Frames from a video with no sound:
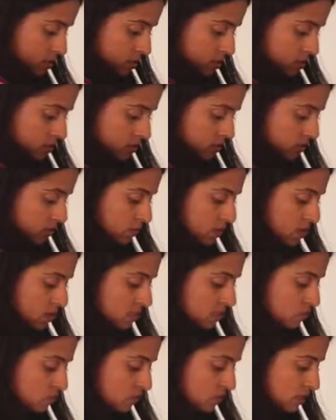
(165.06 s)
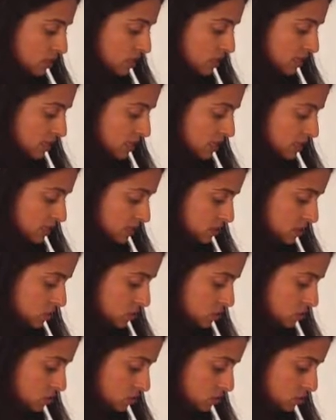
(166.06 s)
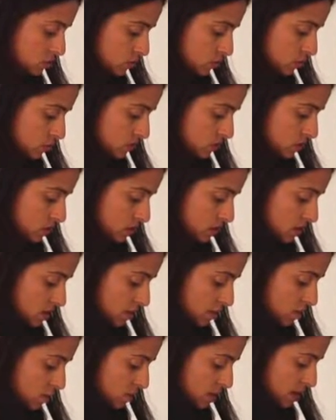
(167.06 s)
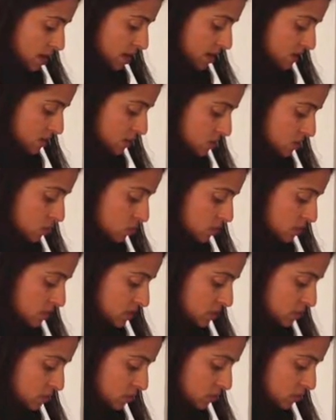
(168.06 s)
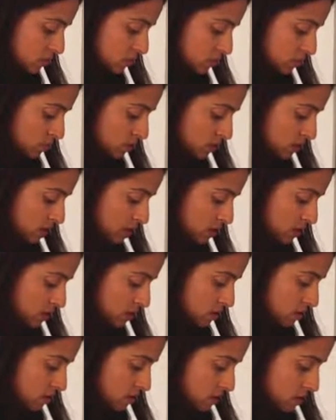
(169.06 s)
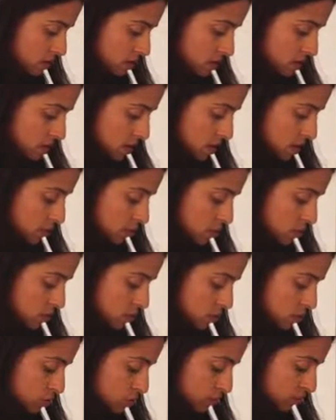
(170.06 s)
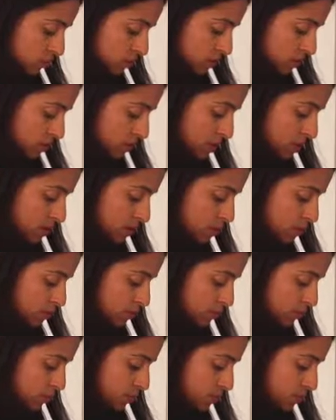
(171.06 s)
So it makes it really, really easy to use when you've got a nut milk bag. So squeeze as much of the milk out as possible from the pulp.